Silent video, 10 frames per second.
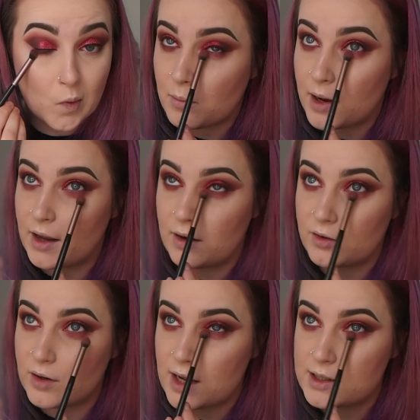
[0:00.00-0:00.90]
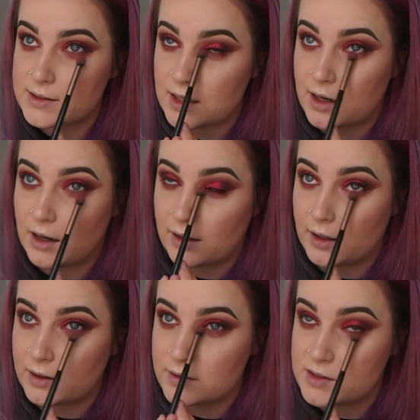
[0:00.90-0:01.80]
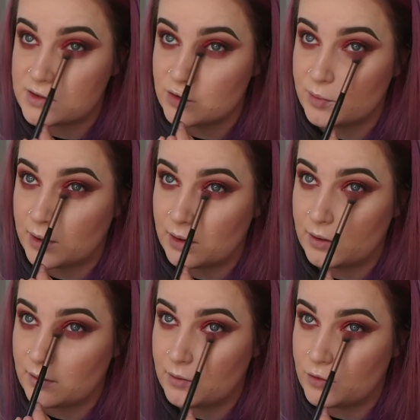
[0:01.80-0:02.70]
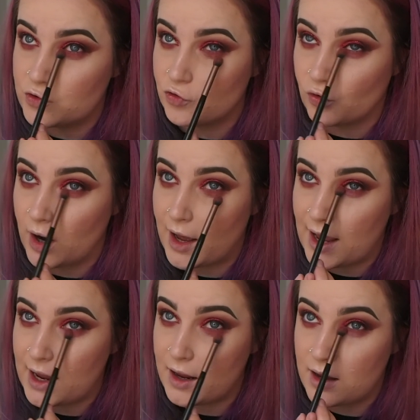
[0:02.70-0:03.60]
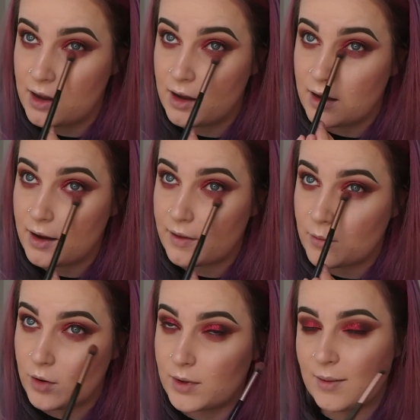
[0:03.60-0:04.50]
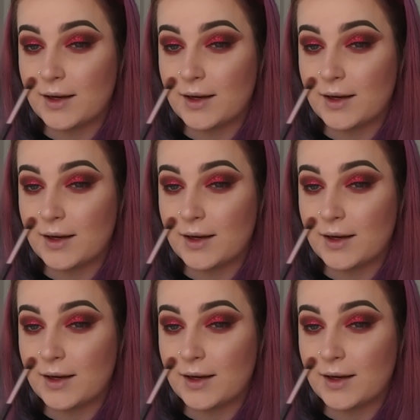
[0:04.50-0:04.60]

My under eyes are like super dry at the moment.